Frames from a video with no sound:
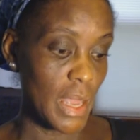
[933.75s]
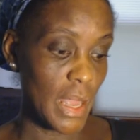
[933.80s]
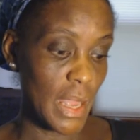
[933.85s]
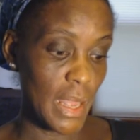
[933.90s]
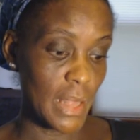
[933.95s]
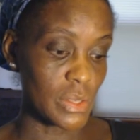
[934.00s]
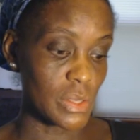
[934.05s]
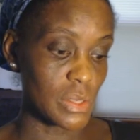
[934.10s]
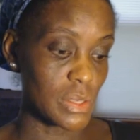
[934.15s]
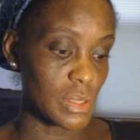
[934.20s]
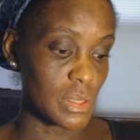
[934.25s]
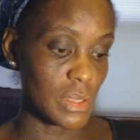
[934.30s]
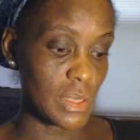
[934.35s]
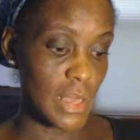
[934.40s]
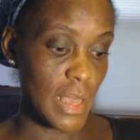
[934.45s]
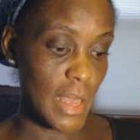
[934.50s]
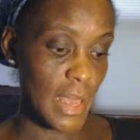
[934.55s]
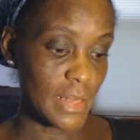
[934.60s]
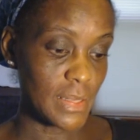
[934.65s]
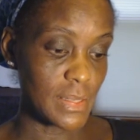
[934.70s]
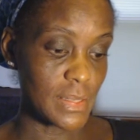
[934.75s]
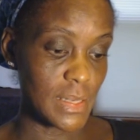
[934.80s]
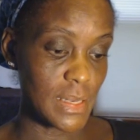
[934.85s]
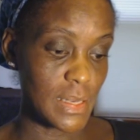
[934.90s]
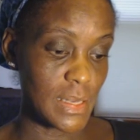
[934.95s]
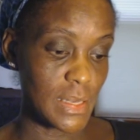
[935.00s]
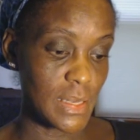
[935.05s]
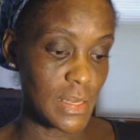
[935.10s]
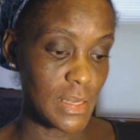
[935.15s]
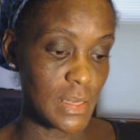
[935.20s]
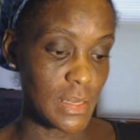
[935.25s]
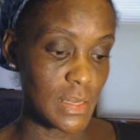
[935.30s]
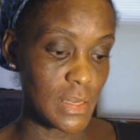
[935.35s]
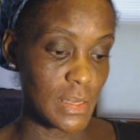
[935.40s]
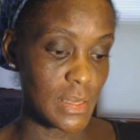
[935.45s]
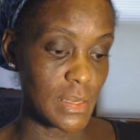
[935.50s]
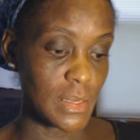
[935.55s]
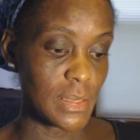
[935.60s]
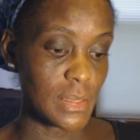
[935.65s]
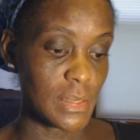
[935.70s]
It's the
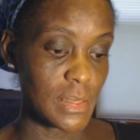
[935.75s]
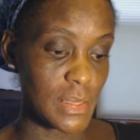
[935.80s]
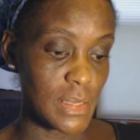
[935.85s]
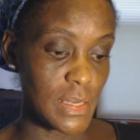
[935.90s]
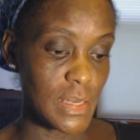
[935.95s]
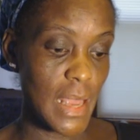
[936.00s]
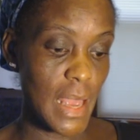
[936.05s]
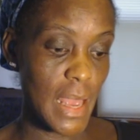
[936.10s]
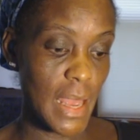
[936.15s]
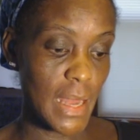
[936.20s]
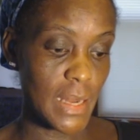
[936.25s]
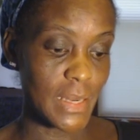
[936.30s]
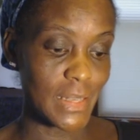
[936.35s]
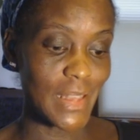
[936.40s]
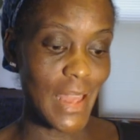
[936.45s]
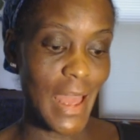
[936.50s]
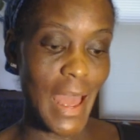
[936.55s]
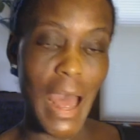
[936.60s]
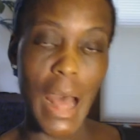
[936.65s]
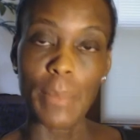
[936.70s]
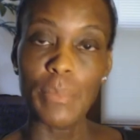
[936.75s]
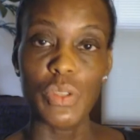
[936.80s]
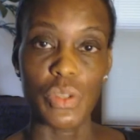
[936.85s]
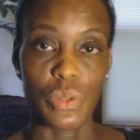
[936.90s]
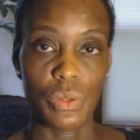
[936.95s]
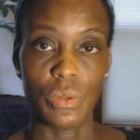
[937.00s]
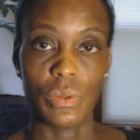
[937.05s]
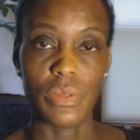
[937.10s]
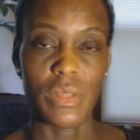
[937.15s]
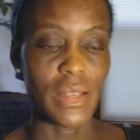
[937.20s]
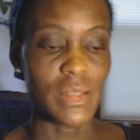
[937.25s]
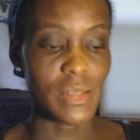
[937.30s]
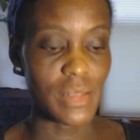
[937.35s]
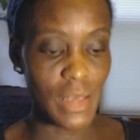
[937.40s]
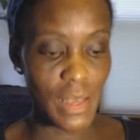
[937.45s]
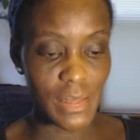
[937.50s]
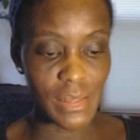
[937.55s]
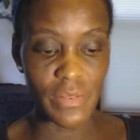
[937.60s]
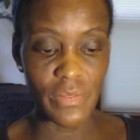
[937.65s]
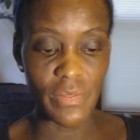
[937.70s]
STTN capsules.
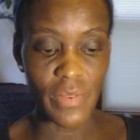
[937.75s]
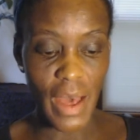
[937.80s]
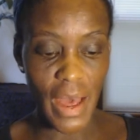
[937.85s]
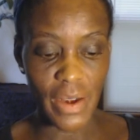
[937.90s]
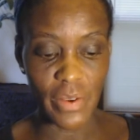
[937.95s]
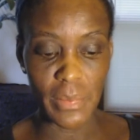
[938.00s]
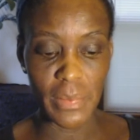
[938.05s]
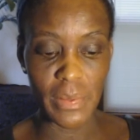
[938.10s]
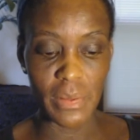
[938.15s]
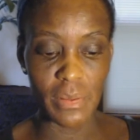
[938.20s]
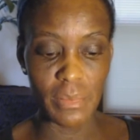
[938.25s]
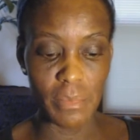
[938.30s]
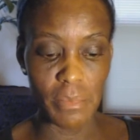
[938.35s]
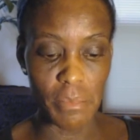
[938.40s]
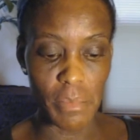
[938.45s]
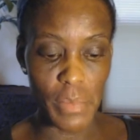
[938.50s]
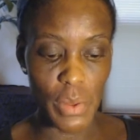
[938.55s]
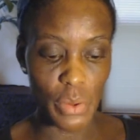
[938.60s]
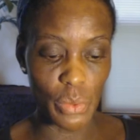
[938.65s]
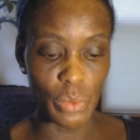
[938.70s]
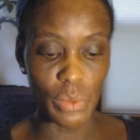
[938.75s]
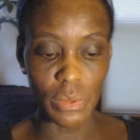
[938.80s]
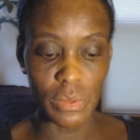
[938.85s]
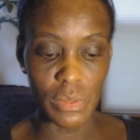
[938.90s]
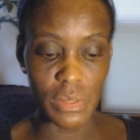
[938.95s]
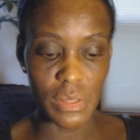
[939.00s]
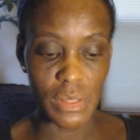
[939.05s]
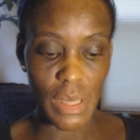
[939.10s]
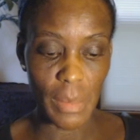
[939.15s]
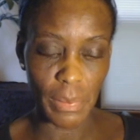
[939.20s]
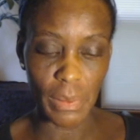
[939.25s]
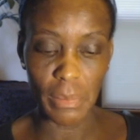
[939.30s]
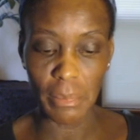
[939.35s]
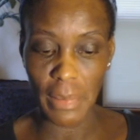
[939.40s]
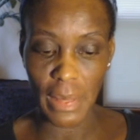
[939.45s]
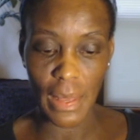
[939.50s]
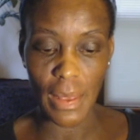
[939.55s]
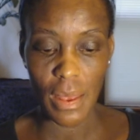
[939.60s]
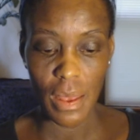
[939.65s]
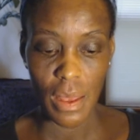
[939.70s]
It's a vitamin mineral
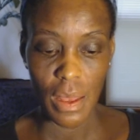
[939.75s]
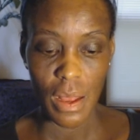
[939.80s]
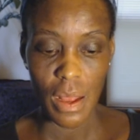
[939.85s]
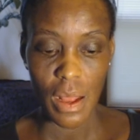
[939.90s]
supplement,